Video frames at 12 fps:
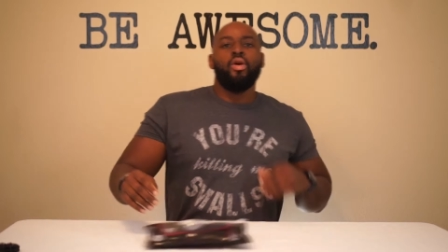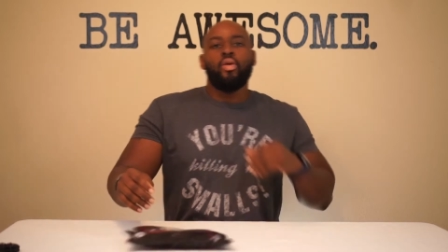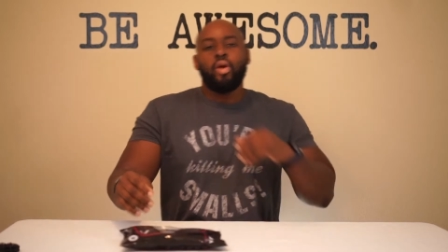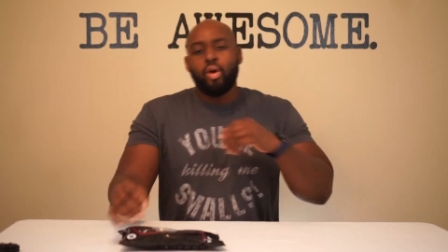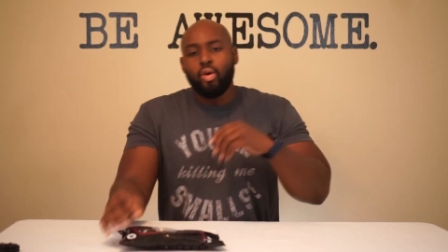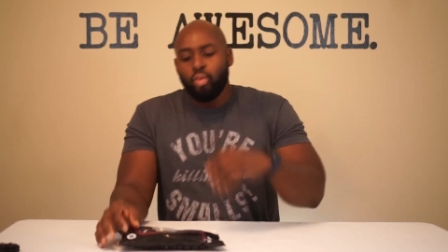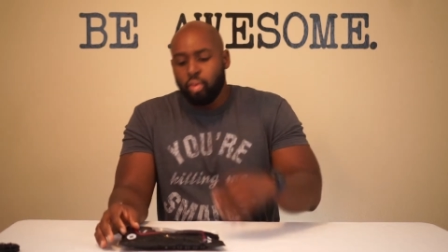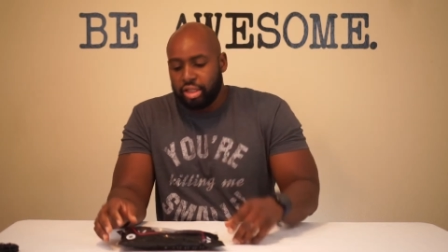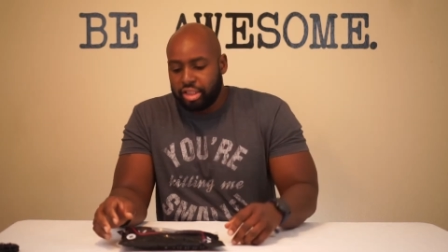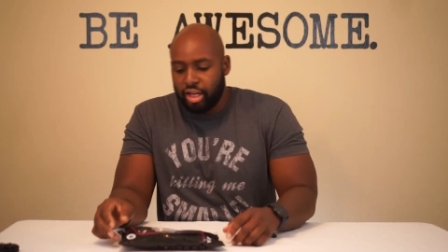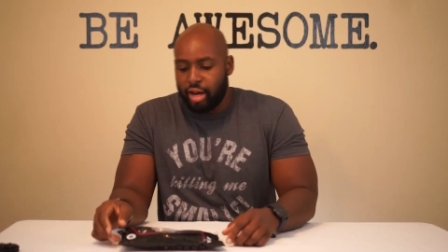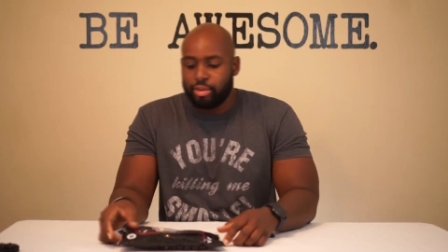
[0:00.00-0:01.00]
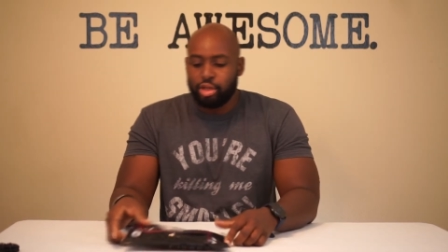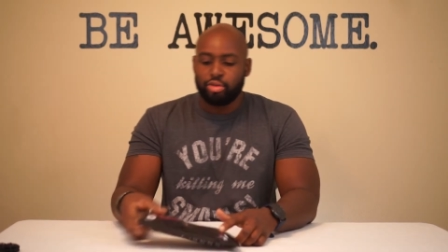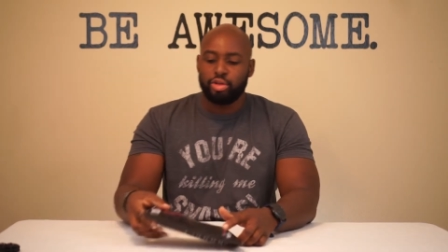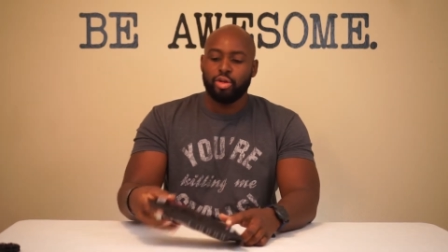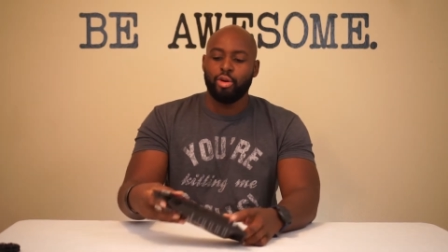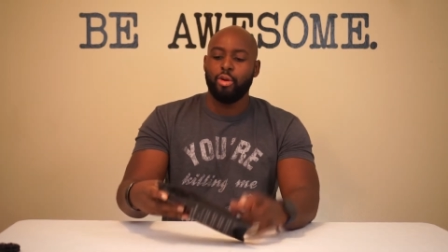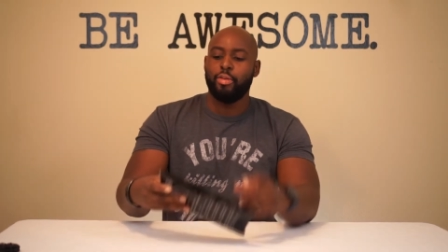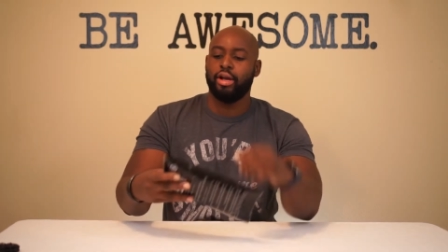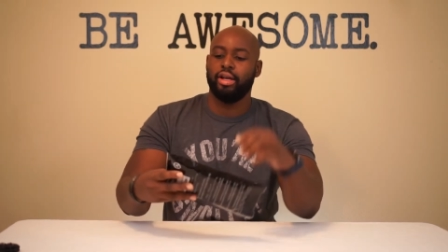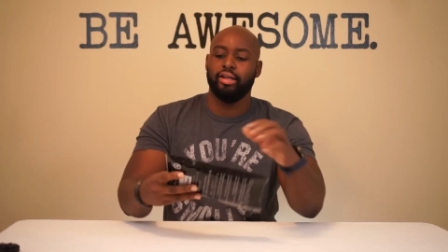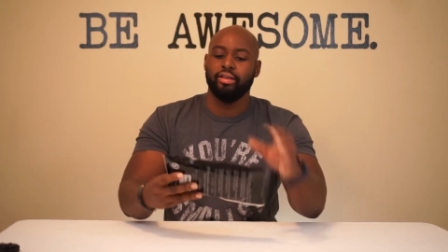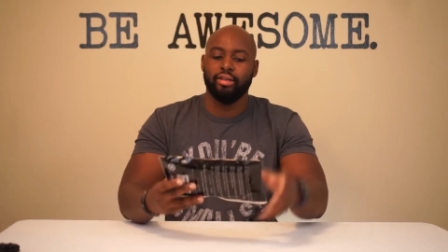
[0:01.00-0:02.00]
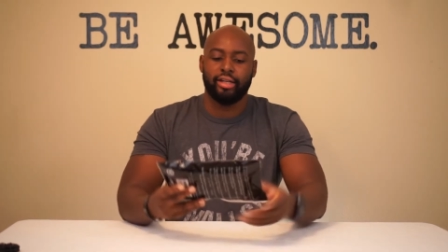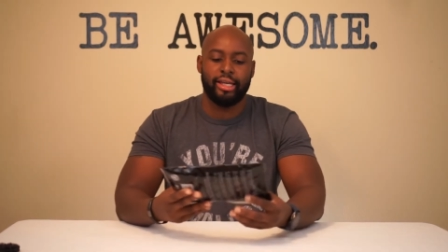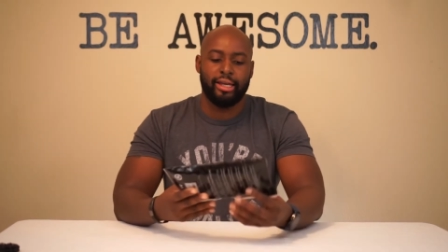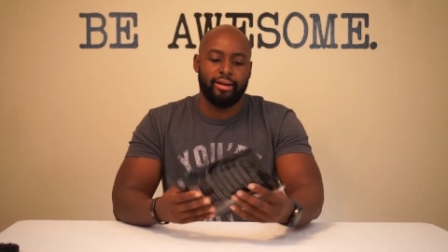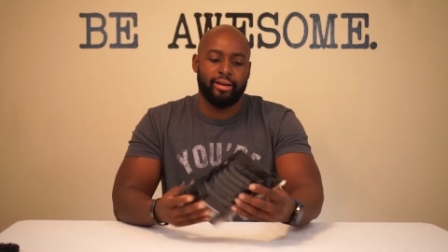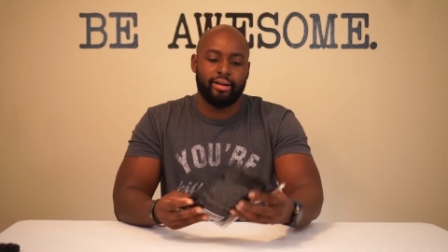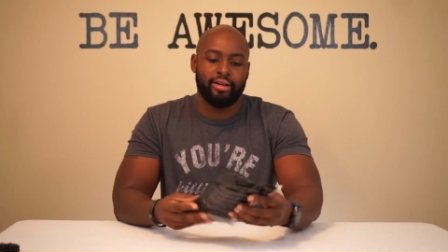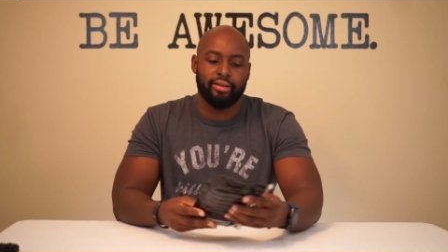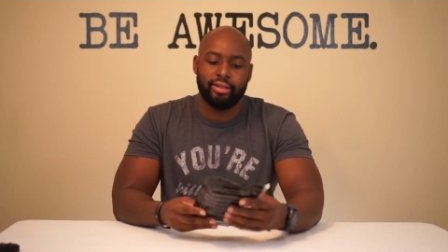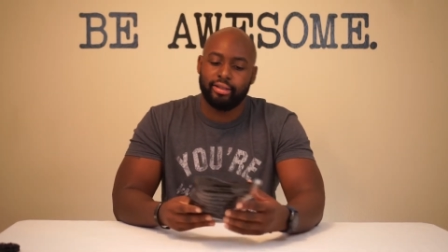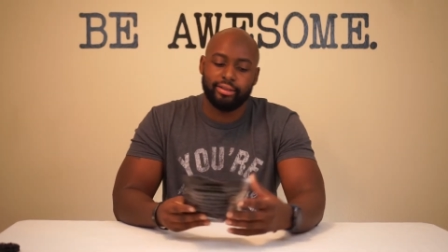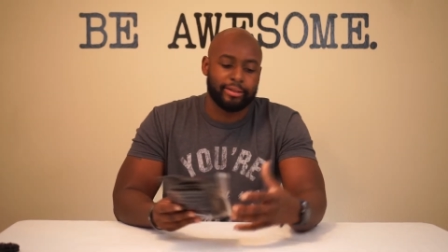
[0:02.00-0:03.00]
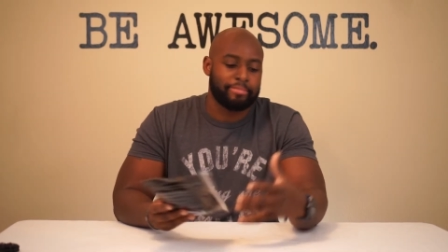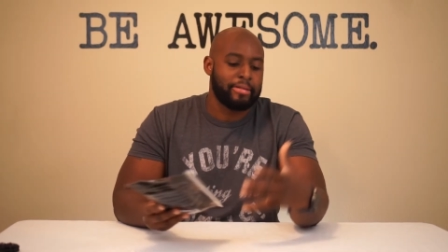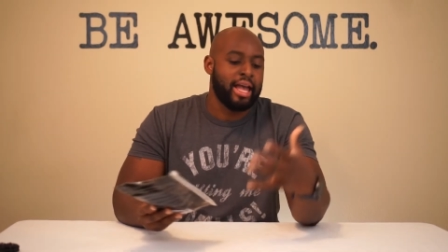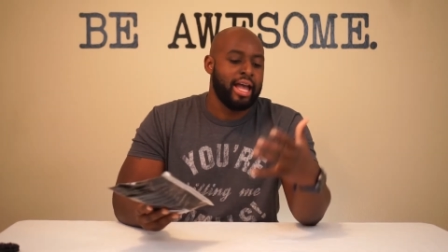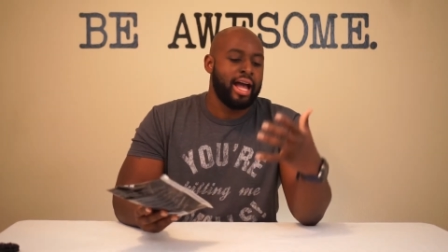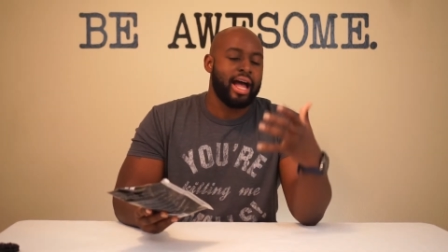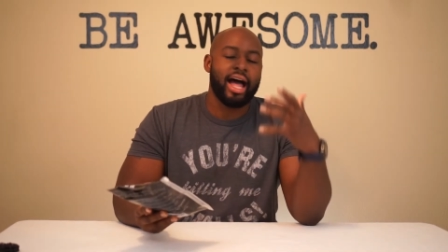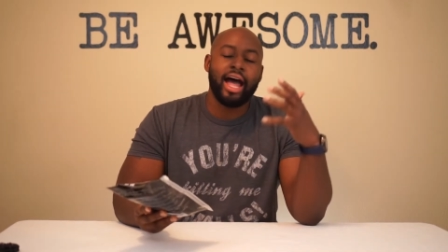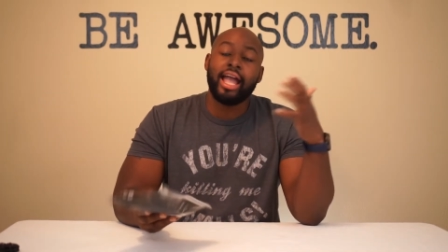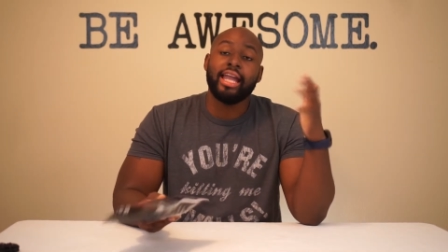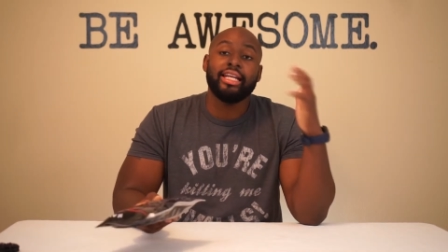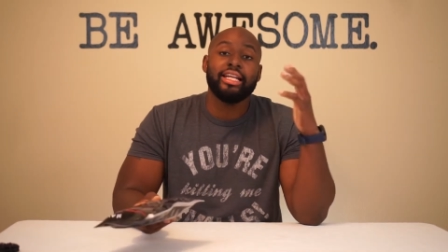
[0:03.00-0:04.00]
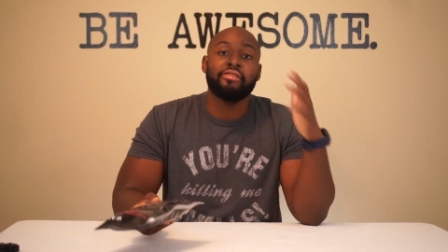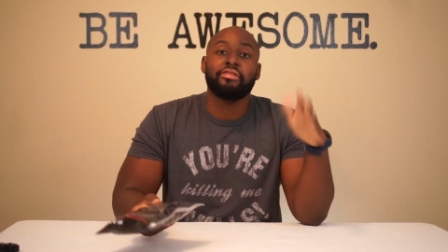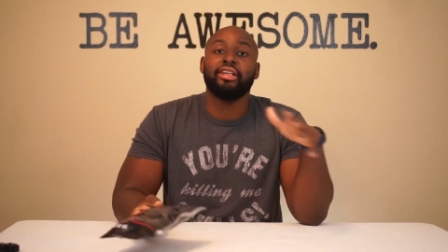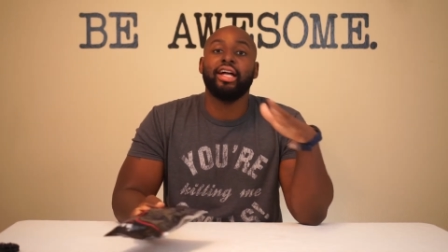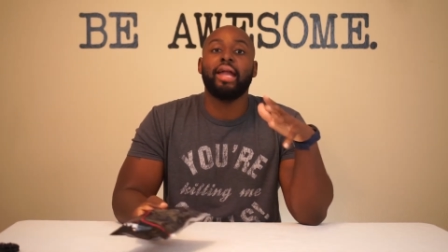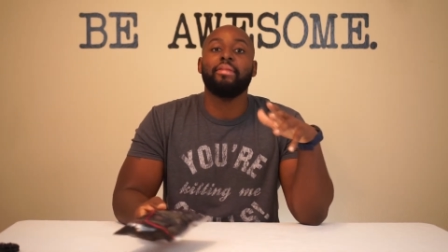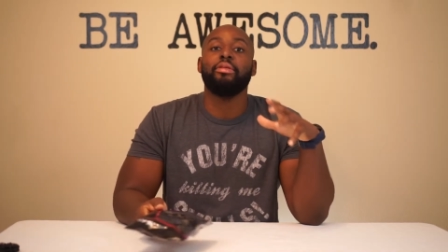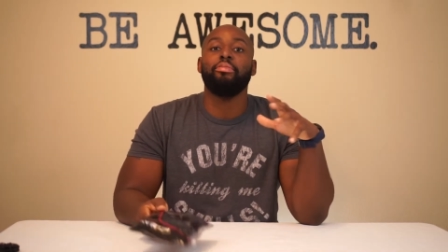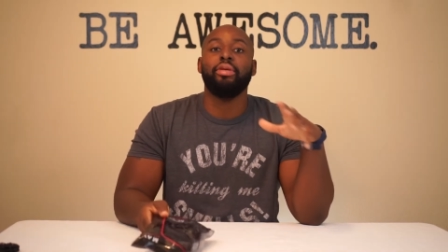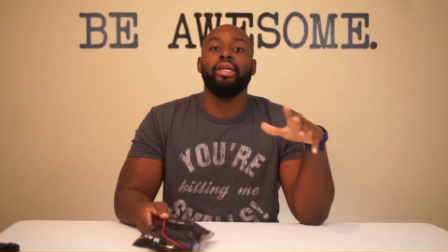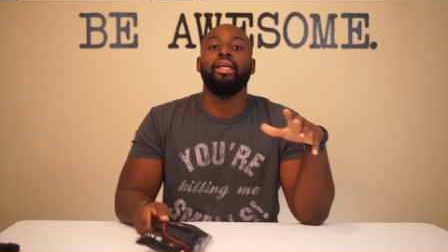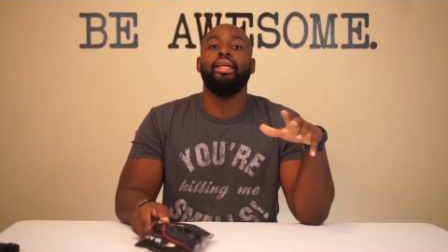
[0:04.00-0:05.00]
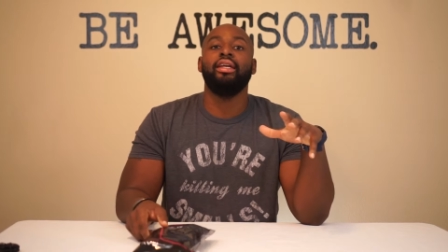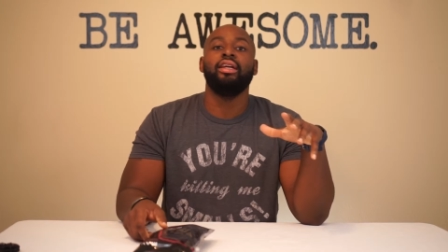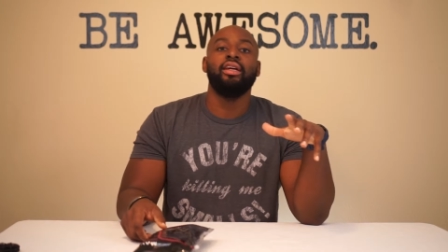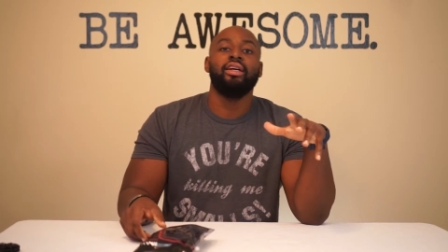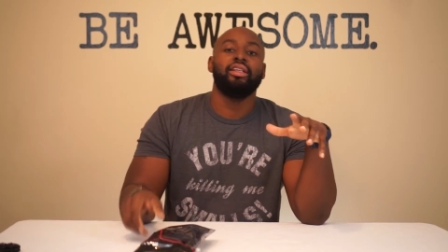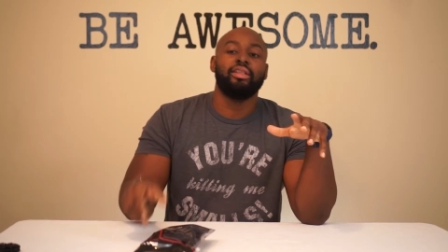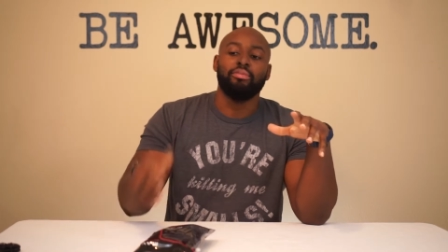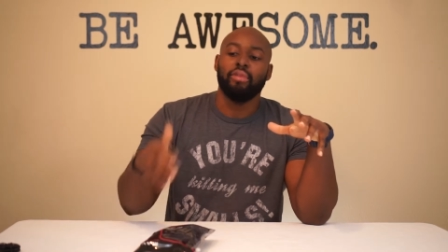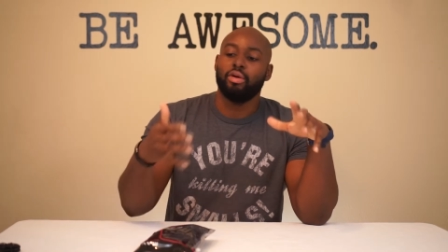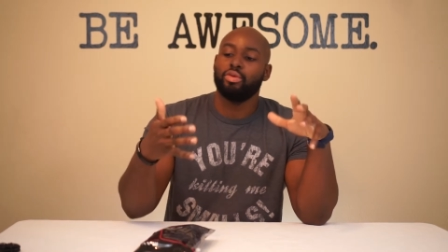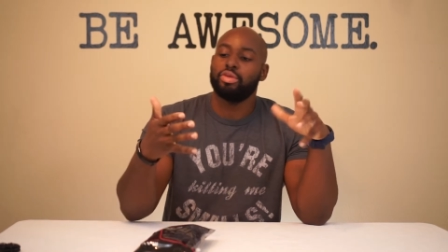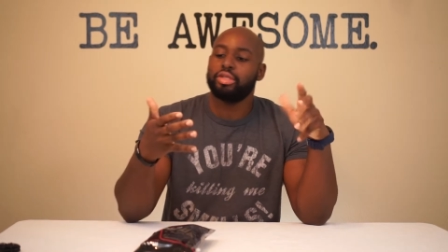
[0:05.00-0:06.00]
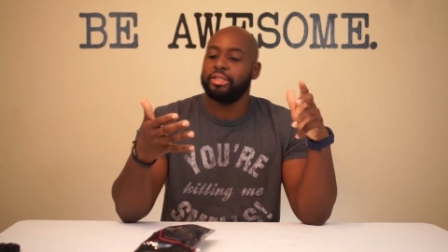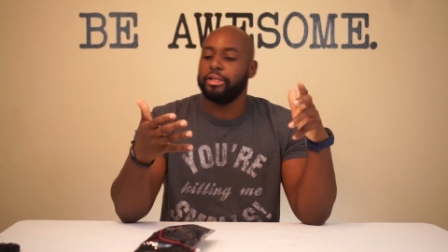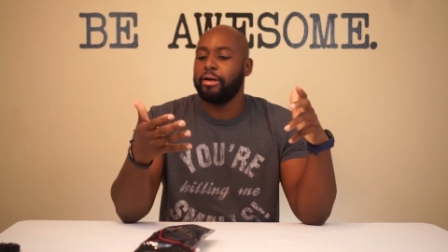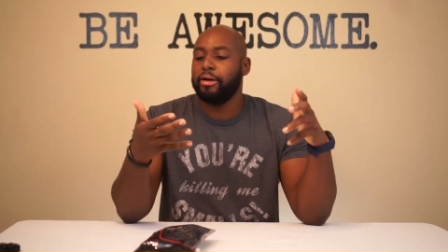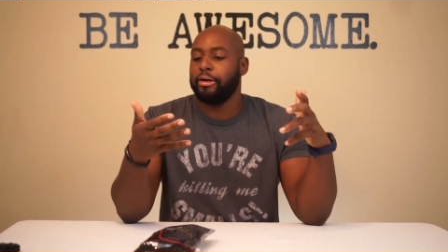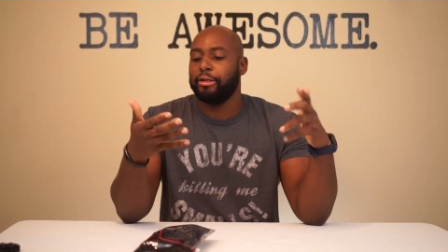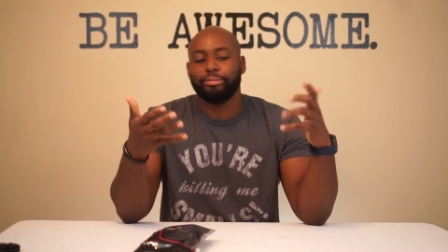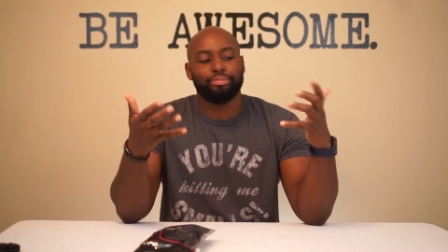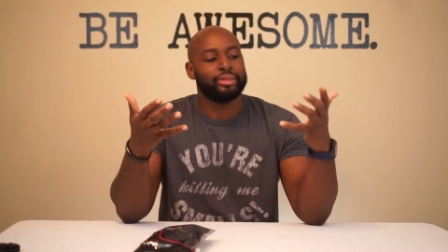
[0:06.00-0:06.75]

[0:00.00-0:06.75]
Woo, what's up YouTube? Look here, look, I ain't never claimed to be the most, uh,